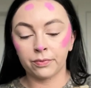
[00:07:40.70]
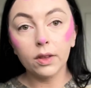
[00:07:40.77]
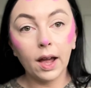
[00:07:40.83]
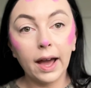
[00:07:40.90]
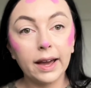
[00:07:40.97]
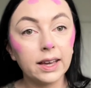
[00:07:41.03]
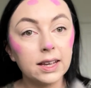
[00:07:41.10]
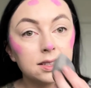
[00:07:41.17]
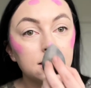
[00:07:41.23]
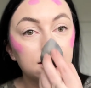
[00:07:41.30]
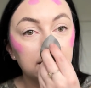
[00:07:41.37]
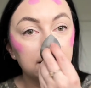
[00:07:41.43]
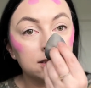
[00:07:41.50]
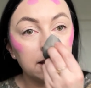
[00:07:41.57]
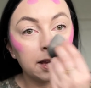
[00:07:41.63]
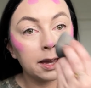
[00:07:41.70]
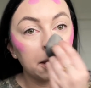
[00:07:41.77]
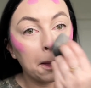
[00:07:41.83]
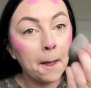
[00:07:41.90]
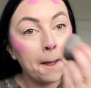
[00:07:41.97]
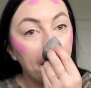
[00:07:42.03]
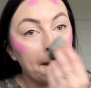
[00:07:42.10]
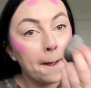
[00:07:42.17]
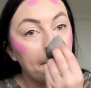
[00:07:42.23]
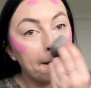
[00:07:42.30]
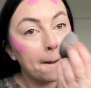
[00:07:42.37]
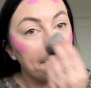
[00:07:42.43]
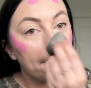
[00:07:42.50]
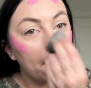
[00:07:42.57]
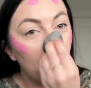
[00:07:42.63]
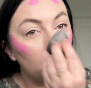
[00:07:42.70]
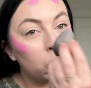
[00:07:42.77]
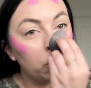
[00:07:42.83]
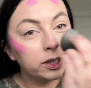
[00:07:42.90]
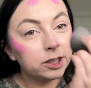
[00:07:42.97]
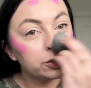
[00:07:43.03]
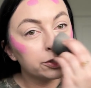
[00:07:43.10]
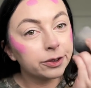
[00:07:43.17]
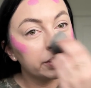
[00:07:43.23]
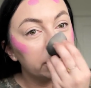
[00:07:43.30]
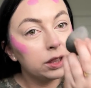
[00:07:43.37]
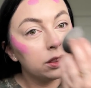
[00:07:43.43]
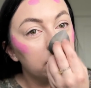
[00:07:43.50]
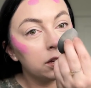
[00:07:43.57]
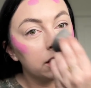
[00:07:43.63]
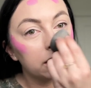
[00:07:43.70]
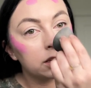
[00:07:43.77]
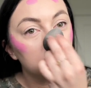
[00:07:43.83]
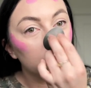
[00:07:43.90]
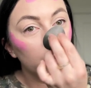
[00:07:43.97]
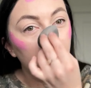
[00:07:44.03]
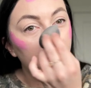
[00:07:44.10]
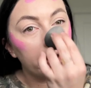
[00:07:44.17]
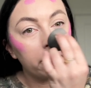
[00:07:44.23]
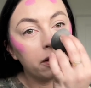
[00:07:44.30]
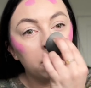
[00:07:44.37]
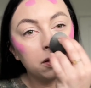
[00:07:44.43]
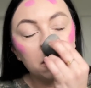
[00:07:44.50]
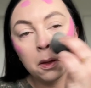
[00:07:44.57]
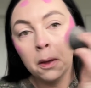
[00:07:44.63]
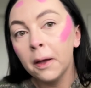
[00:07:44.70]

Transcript: I guess this is like a wintry look as well.